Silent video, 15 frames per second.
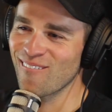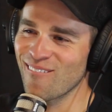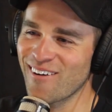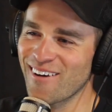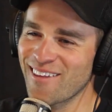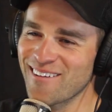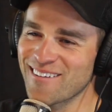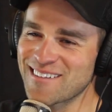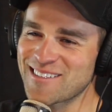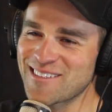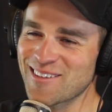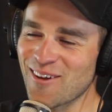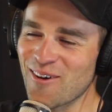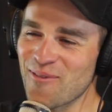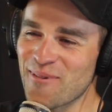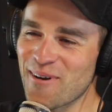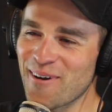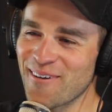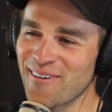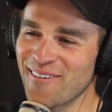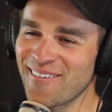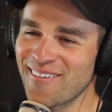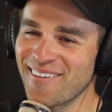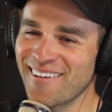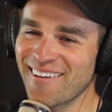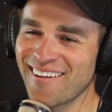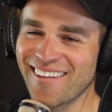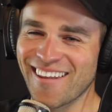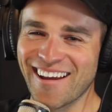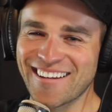One of those slow-mo,
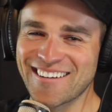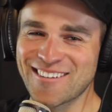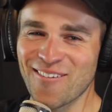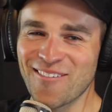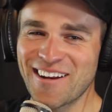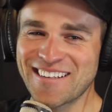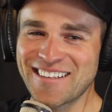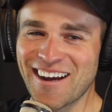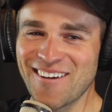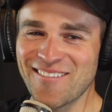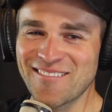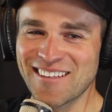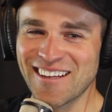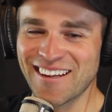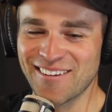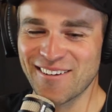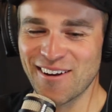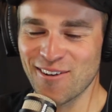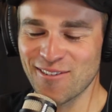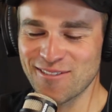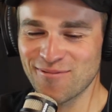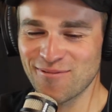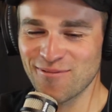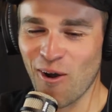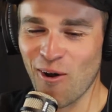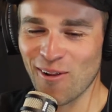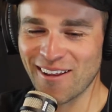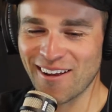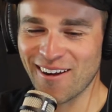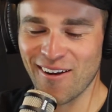like so many times, like, you know,
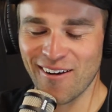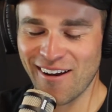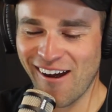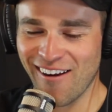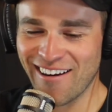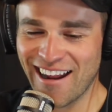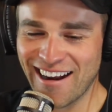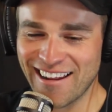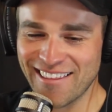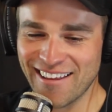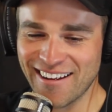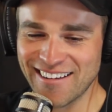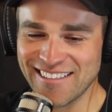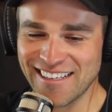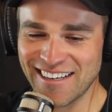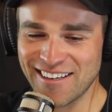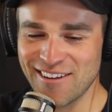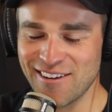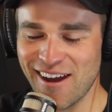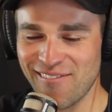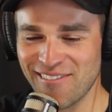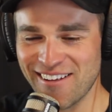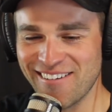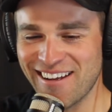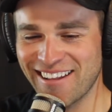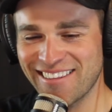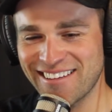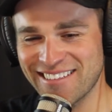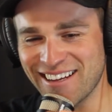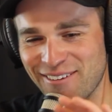falling on anything. It's like you get
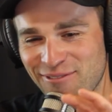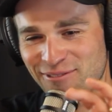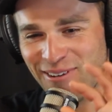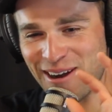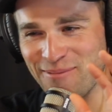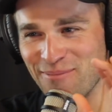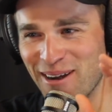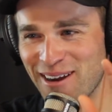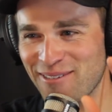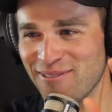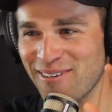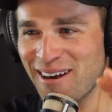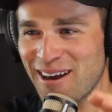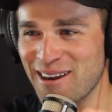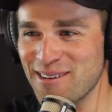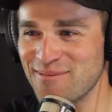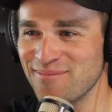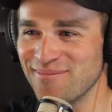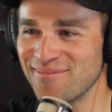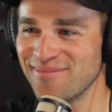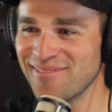this like frame by frame.